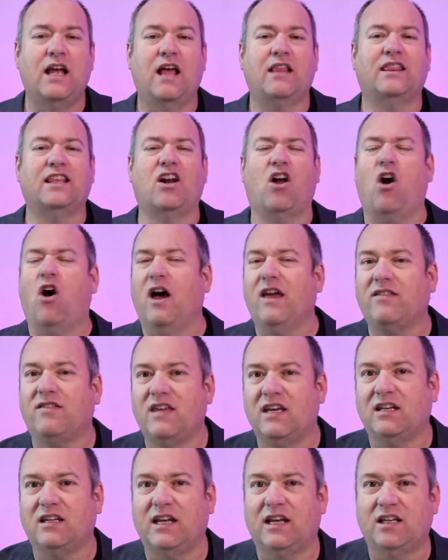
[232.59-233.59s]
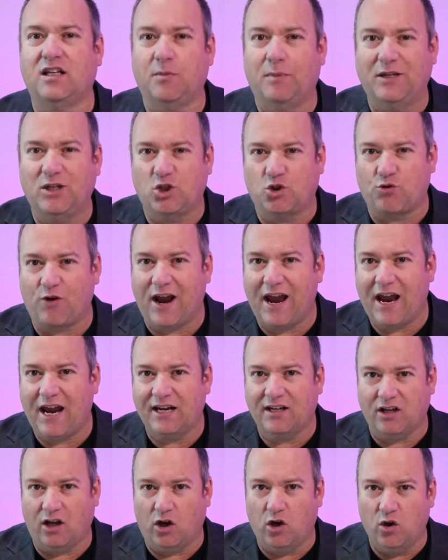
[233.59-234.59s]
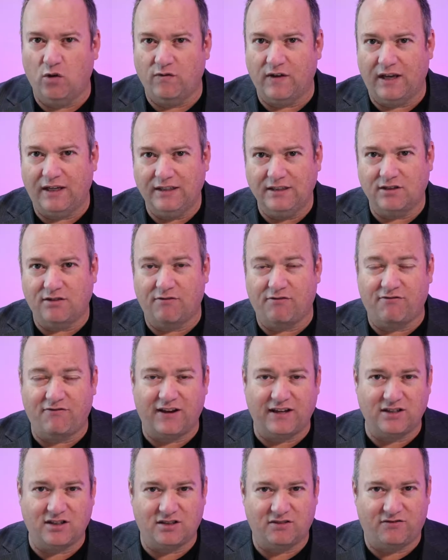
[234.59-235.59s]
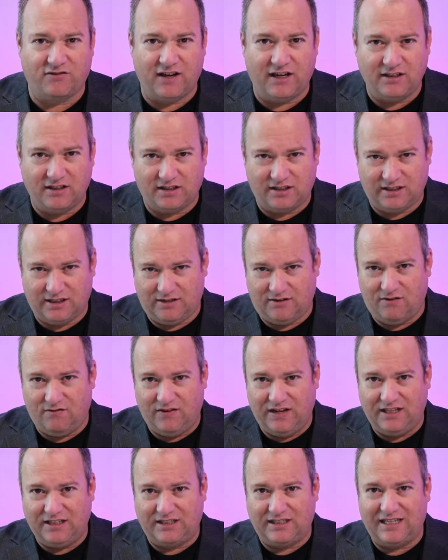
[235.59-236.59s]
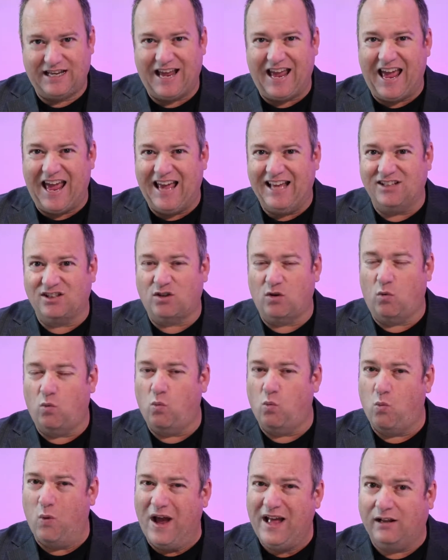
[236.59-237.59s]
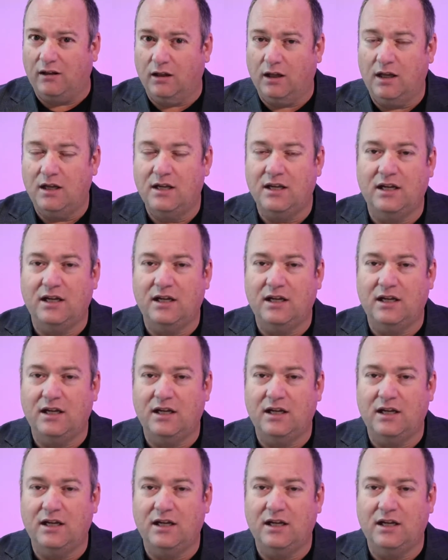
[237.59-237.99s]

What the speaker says: that I think need to be dragged over into face-to-face events as well.